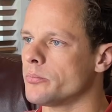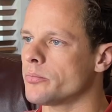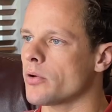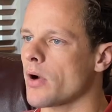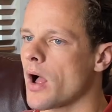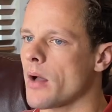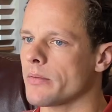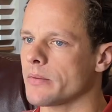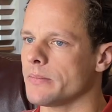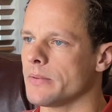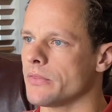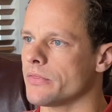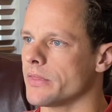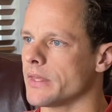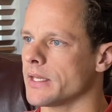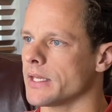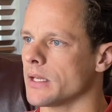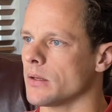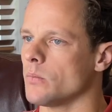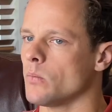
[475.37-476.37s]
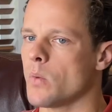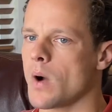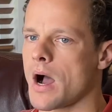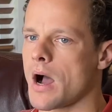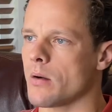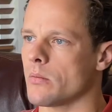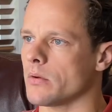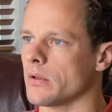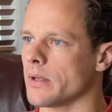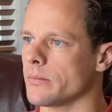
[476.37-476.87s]
probably be thinking,
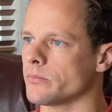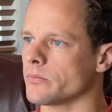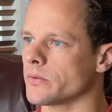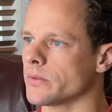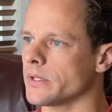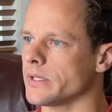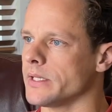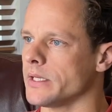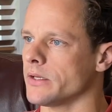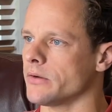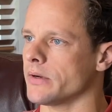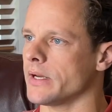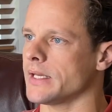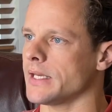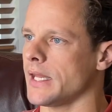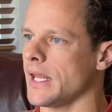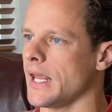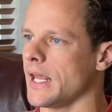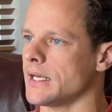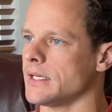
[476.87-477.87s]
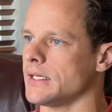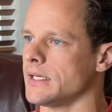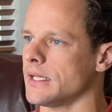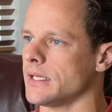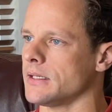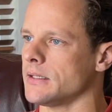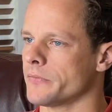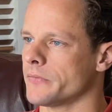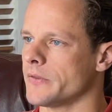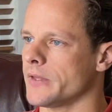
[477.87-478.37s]
wow, well, I'm really a great
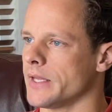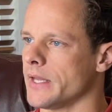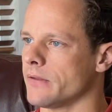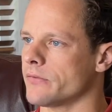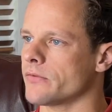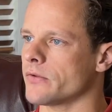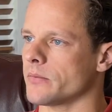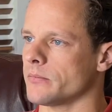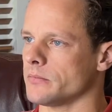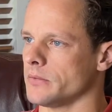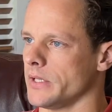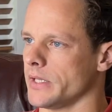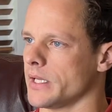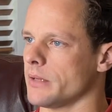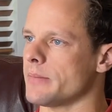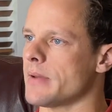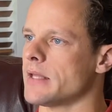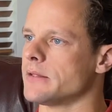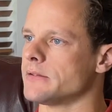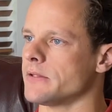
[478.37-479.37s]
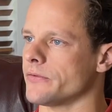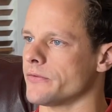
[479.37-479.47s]
candidate to get some ligamentous